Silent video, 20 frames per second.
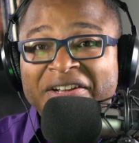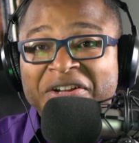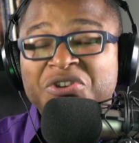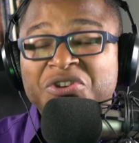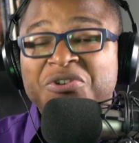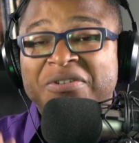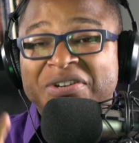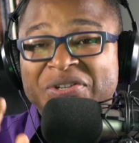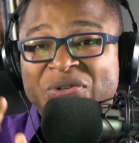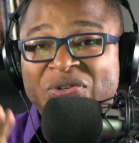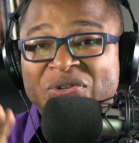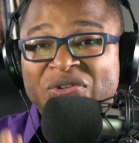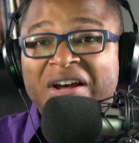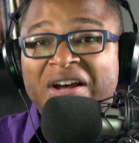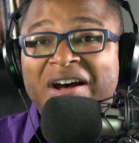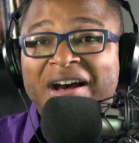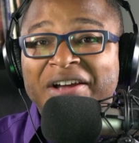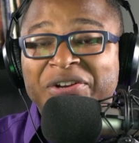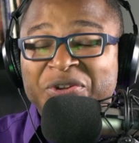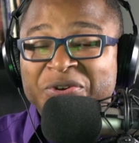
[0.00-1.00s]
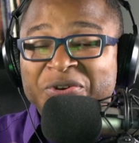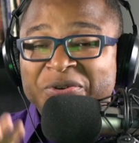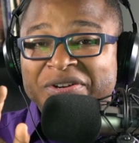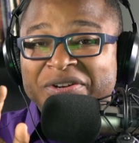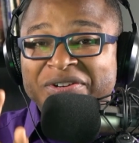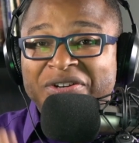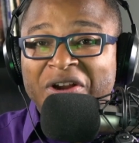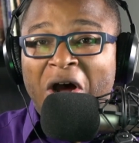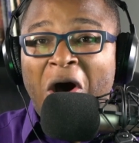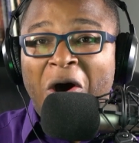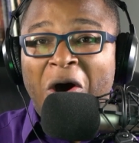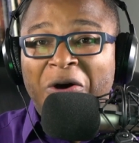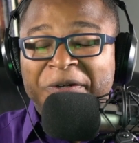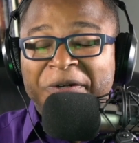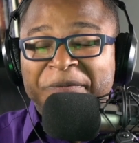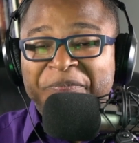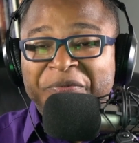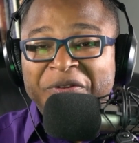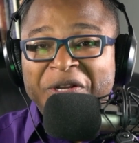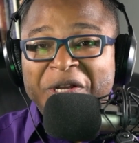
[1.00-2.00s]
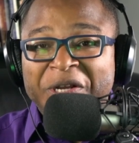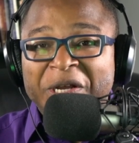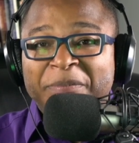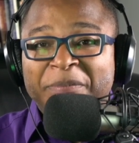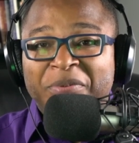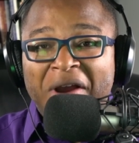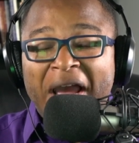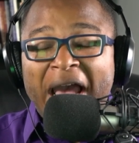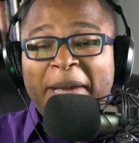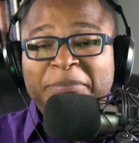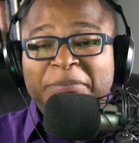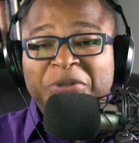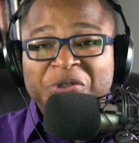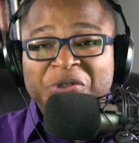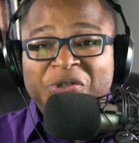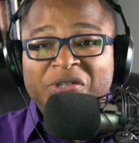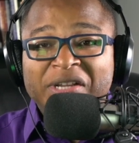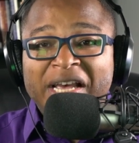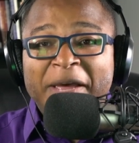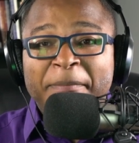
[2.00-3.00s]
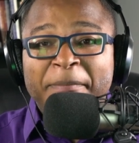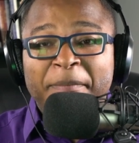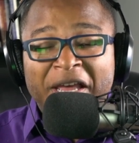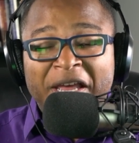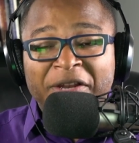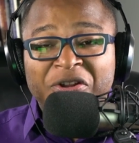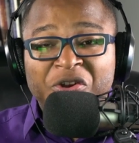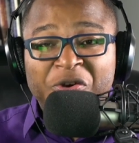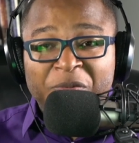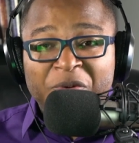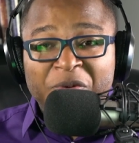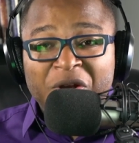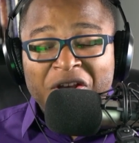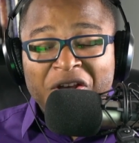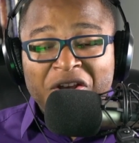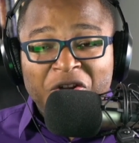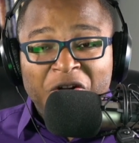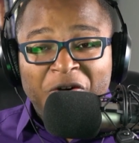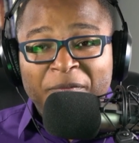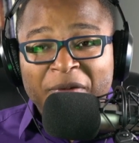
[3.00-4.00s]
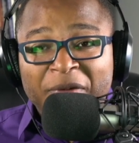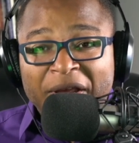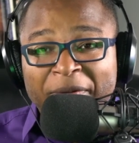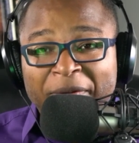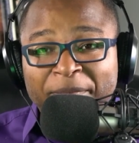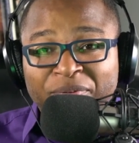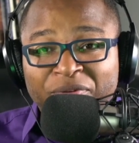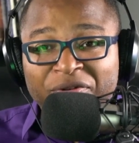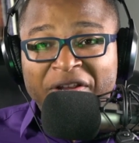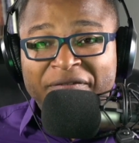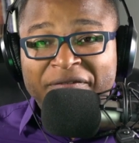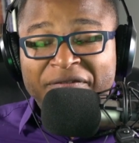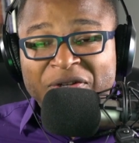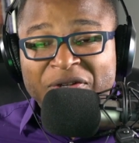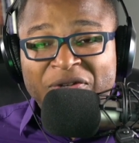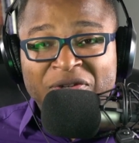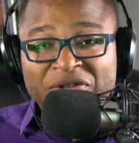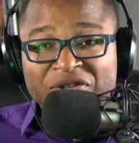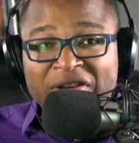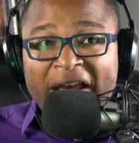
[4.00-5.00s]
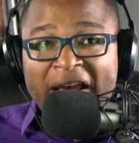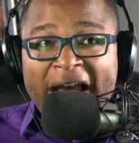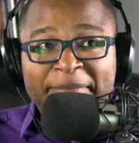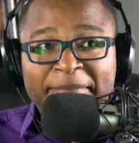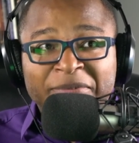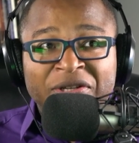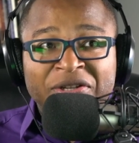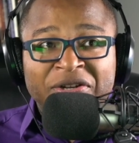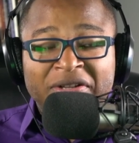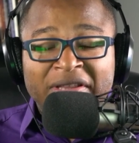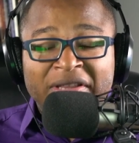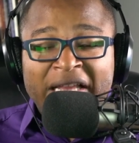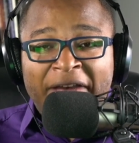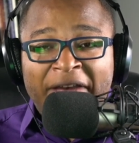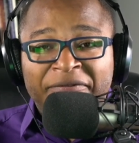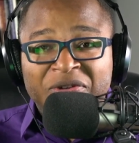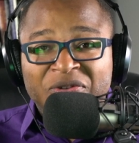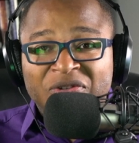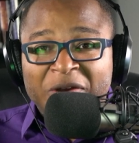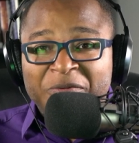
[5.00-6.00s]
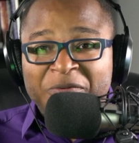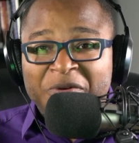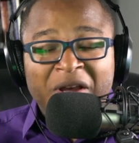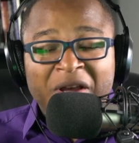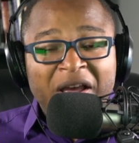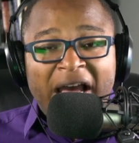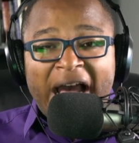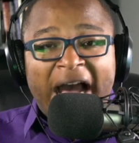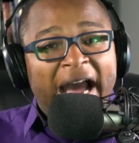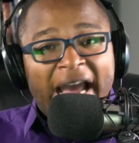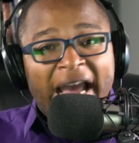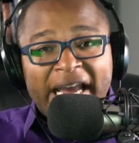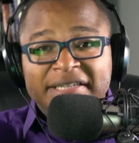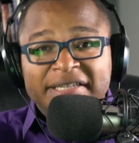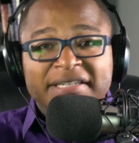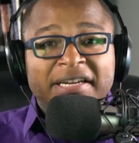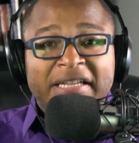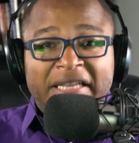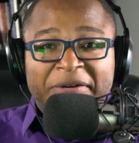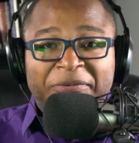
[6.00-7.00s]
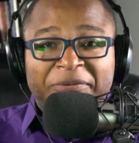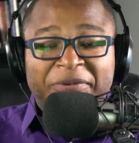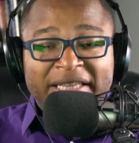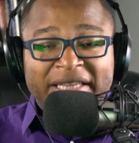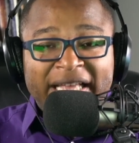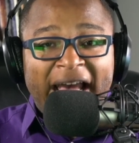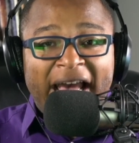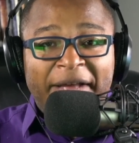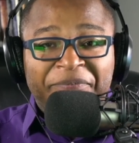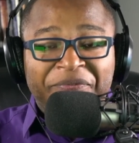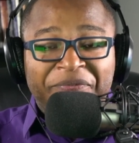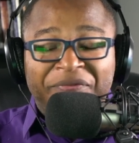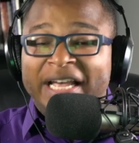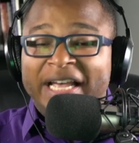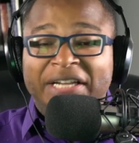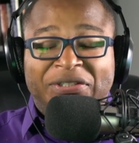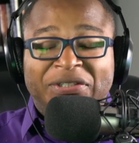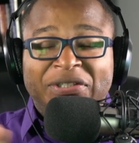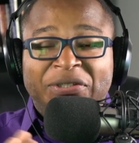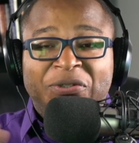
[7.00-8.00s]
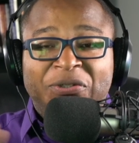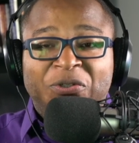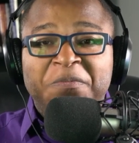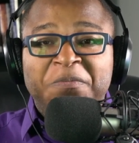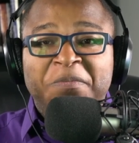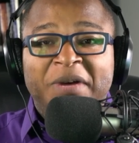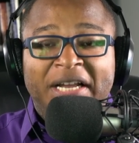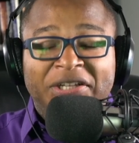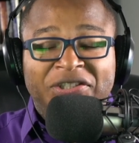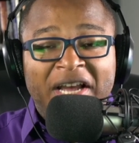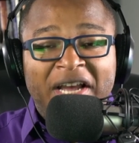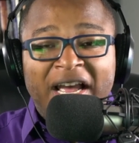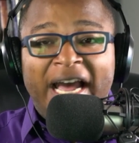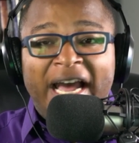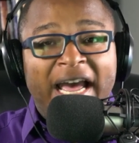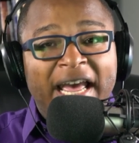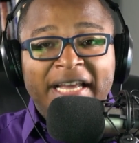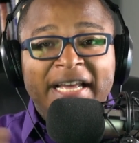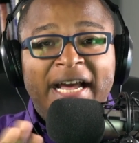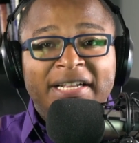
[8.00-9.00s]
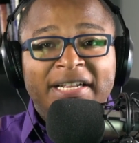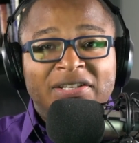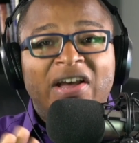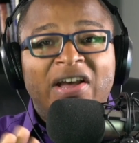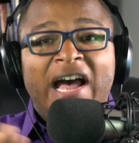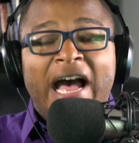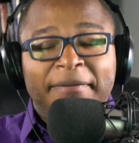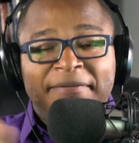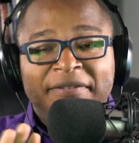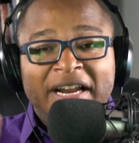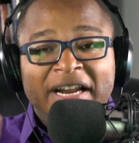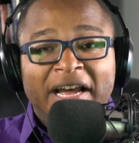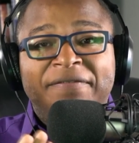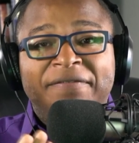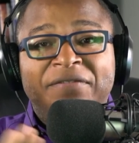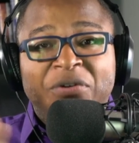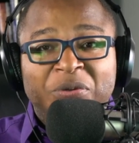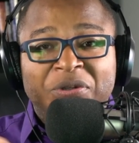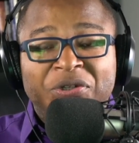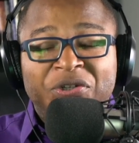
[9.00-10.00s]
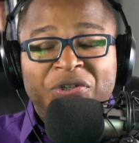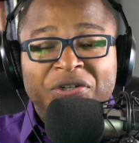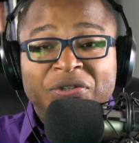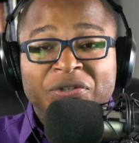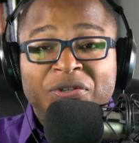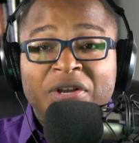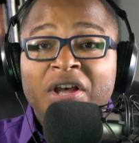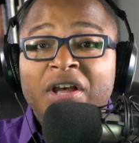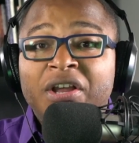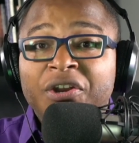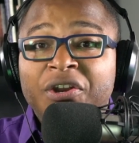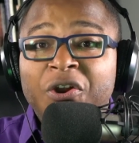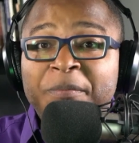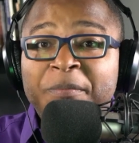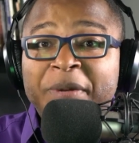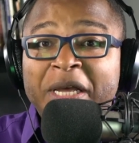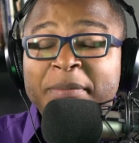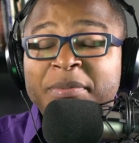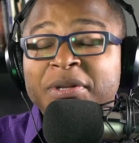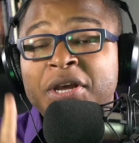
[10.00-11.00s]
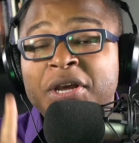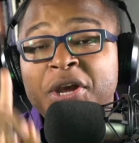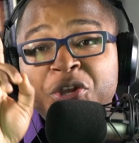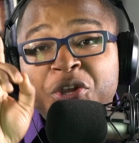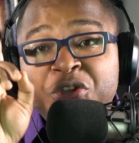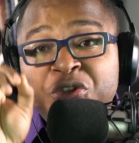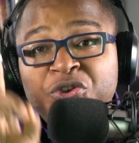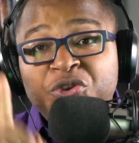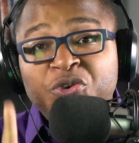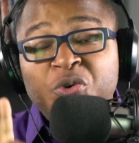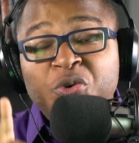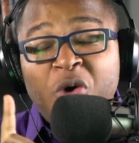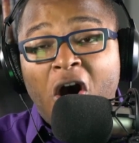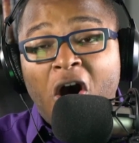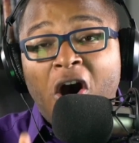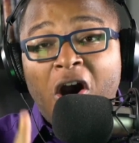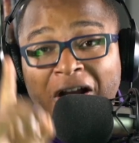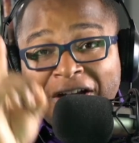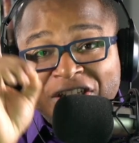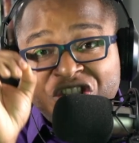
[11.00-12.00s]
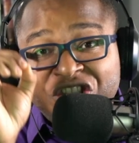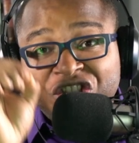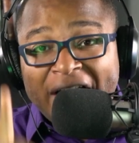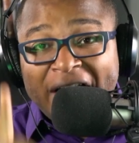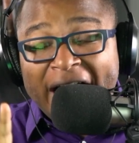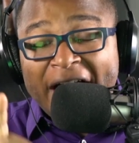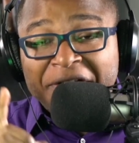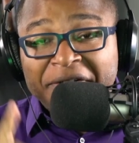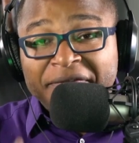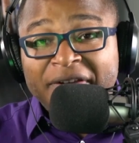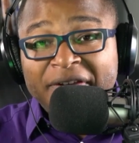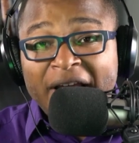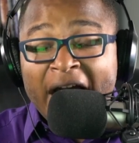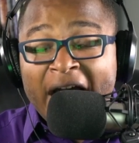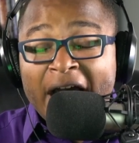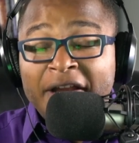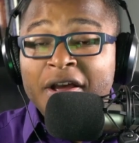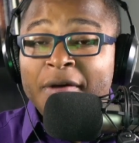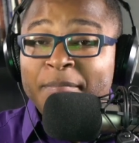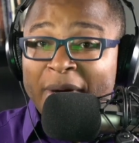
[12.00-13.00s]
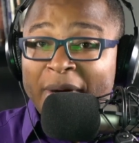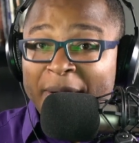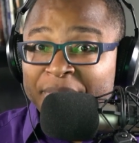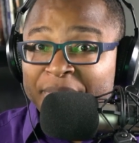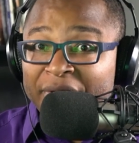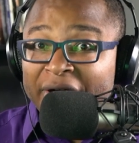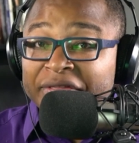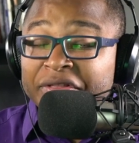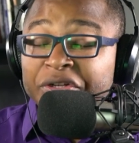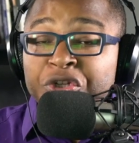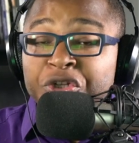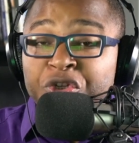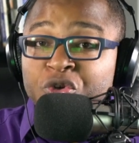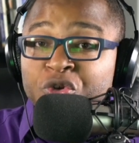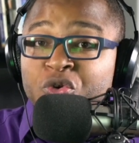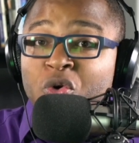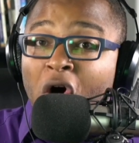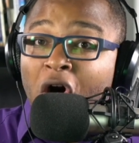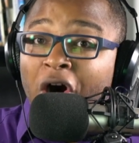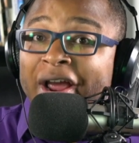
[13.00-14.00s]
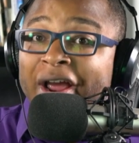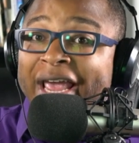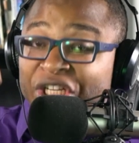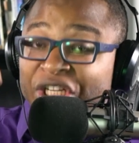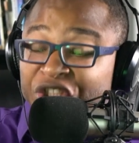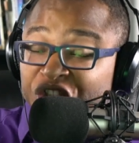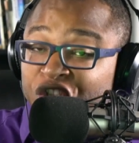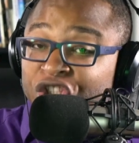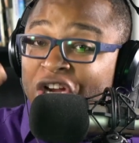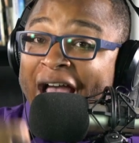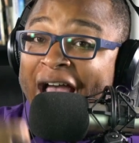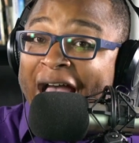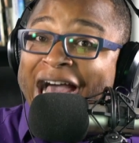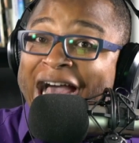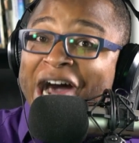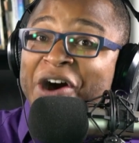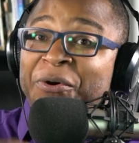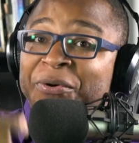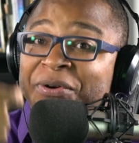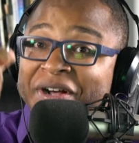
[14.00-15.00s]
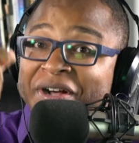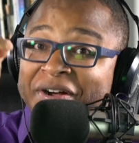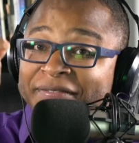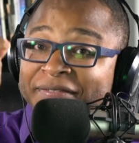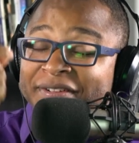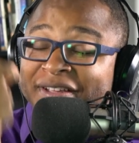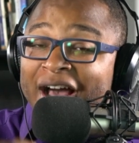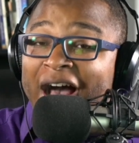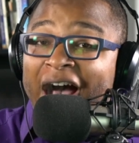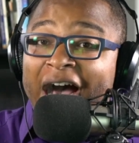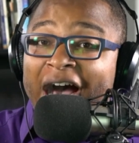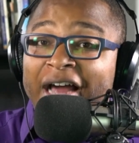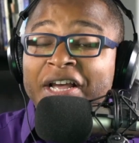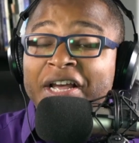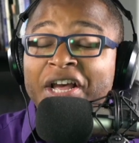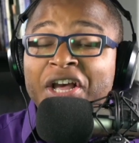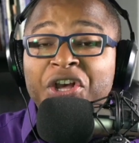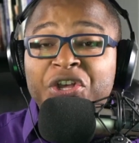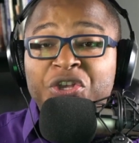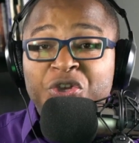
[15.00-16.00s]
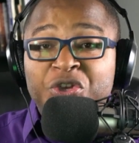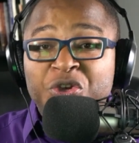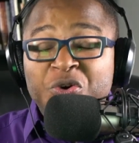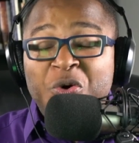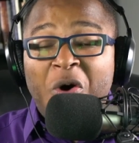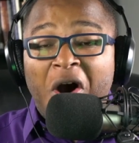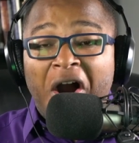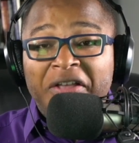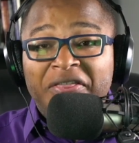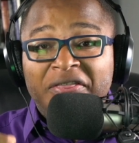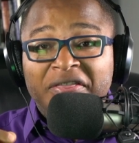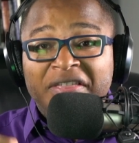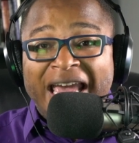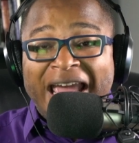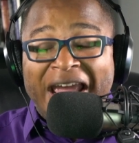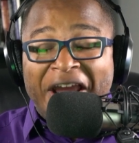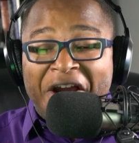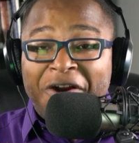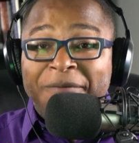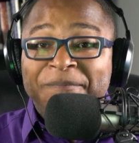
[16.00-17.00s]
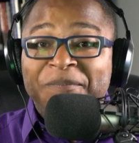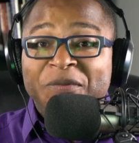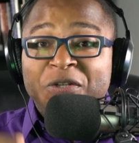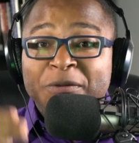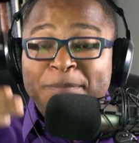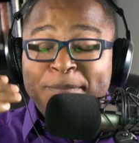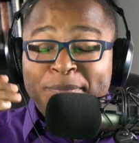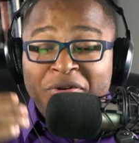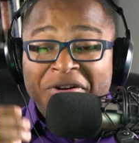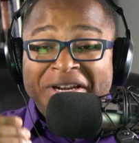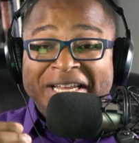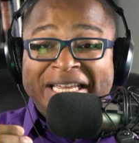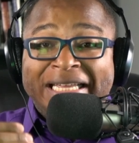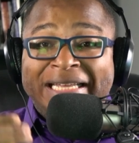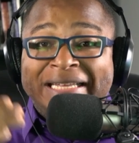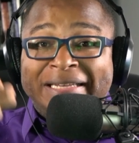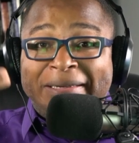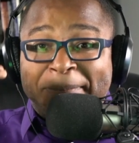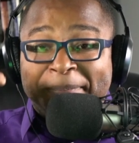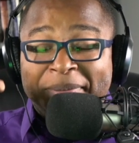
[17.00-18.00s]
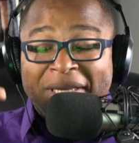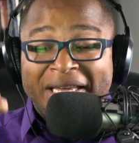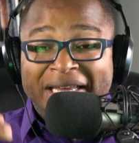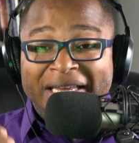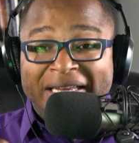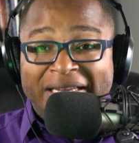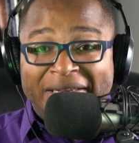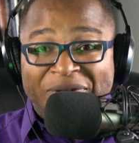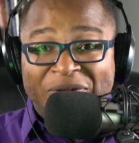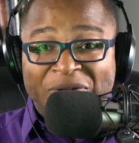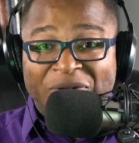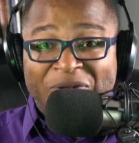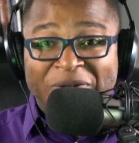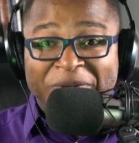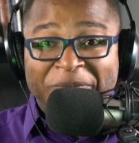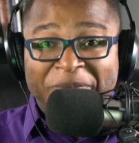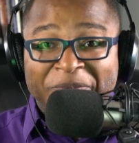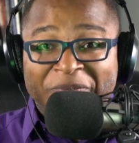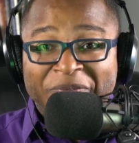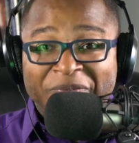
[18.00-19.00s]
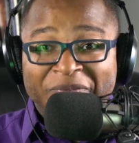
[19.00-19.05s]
You're a son, you're a daughter. Perhaps you said in your, you know, in previous times in your life, you say, "Well, I ain't dealing with that. That's just too much. I ain't got time for that foolishness." No, baby, you are a child of God. My brother, you are a child of God. You are there to bring peace.